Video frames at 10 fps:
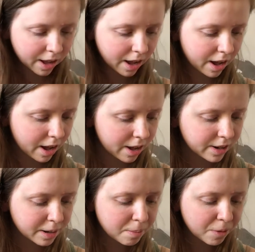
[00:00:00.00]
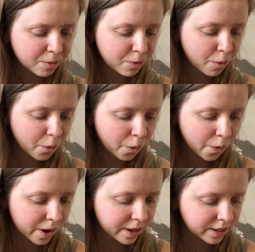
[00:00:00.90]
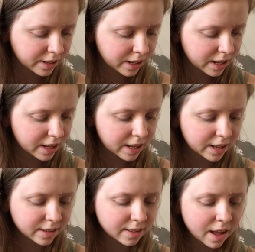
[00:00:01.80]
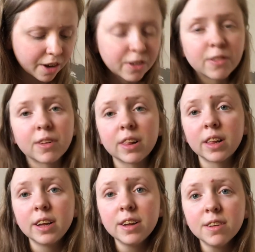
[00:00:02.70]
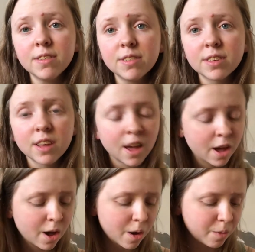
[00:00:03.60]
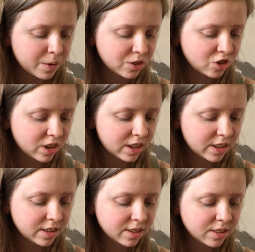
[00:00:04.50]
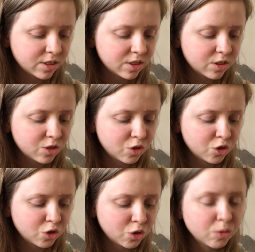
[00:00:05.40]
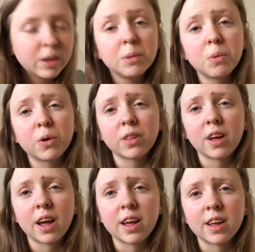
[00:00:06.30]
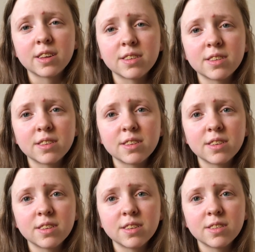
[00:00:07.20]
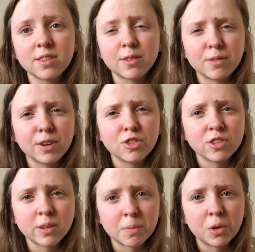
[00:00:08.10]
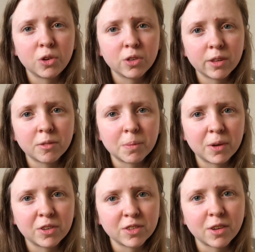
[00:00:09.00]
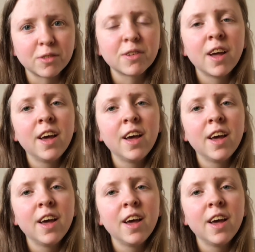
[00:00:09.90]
uh, number four is Anna Cleves which is to read a book that has that features something you love about yourself.